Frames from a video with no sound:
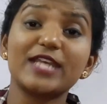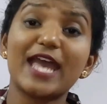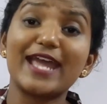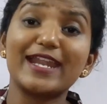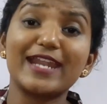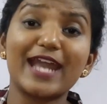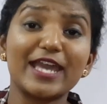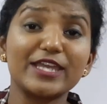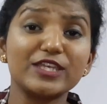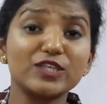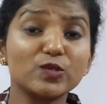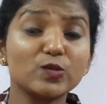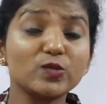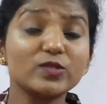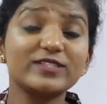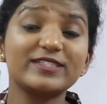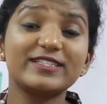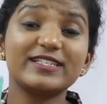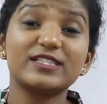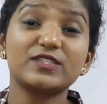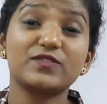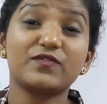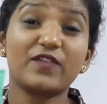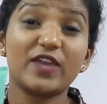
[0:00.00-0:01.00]
and I use
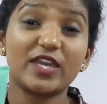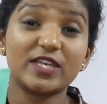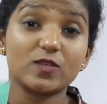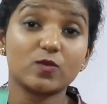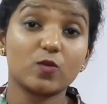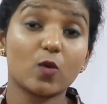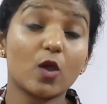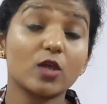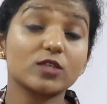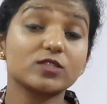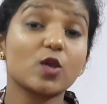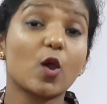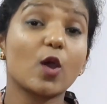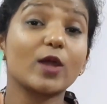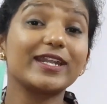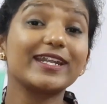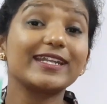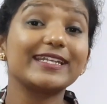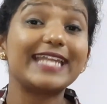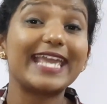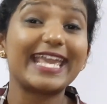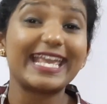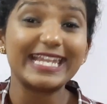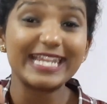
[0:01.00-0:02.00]
this face wash on
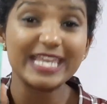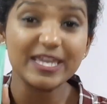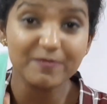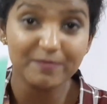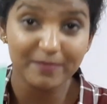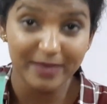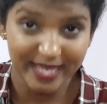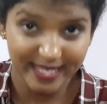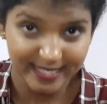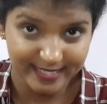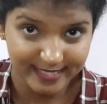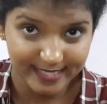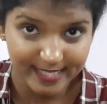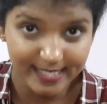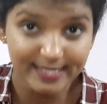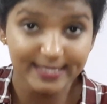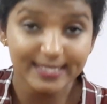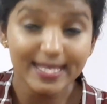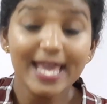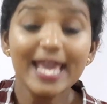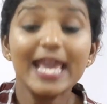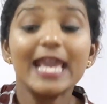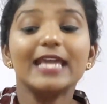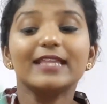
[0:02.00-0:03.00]
a daily
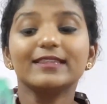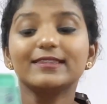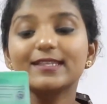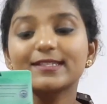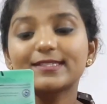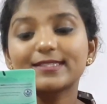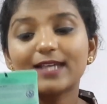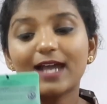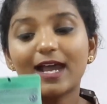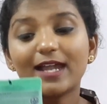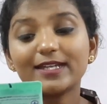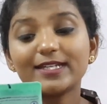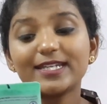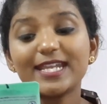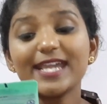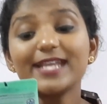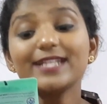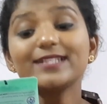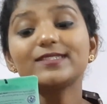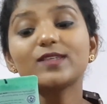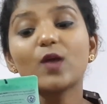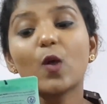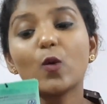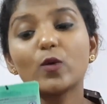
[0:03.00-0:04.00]
basis. This
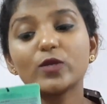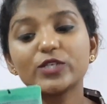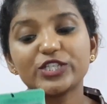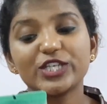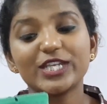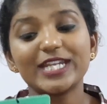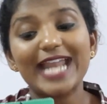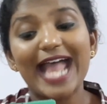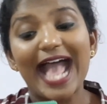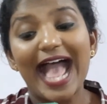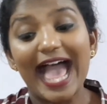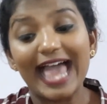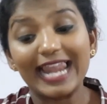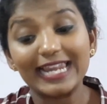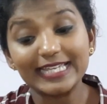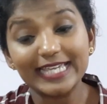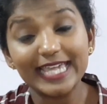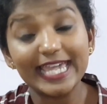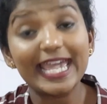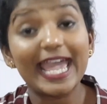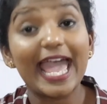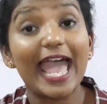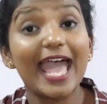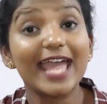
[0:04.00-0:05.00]
contains ocean
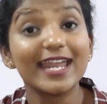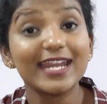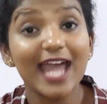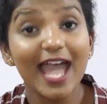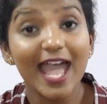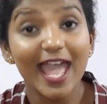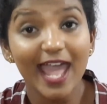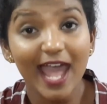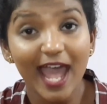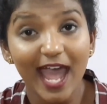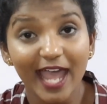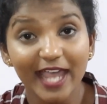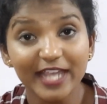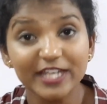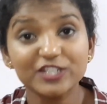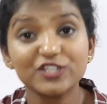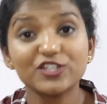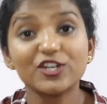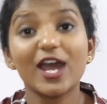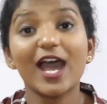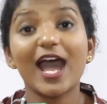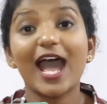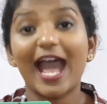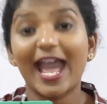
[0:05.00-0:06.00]
algae and
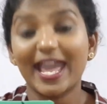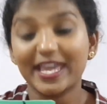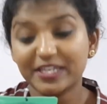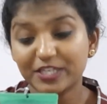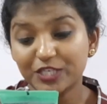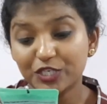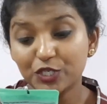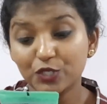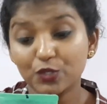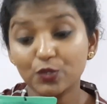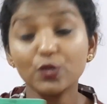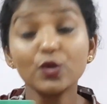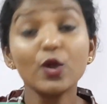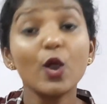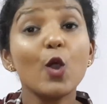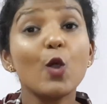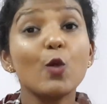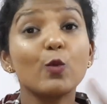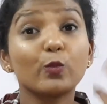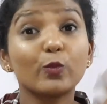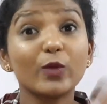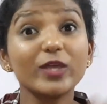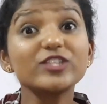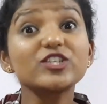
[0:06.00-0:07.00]
Hydra IQ,
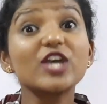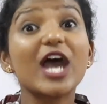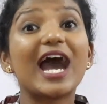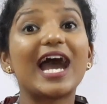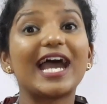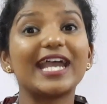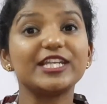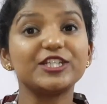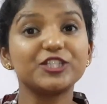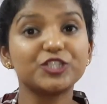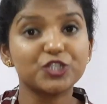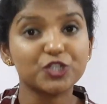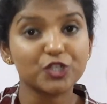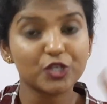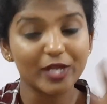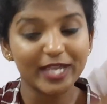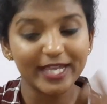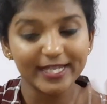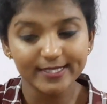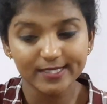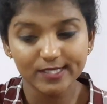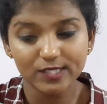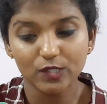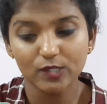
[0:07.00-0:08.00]
which
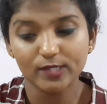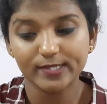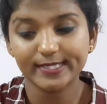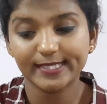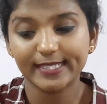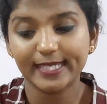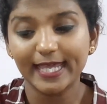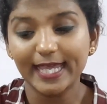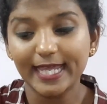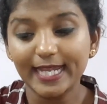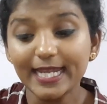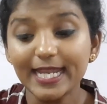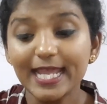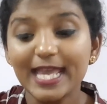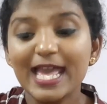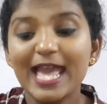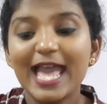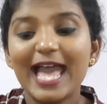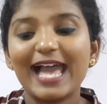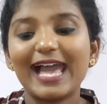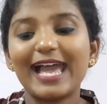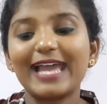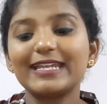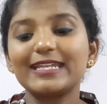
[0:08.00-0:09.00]
hydrates your skin,
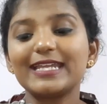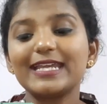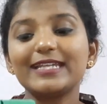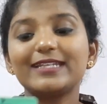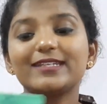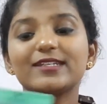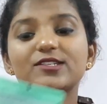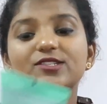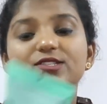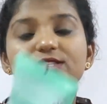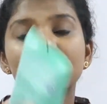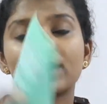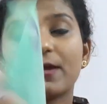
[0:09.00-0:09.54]
and it is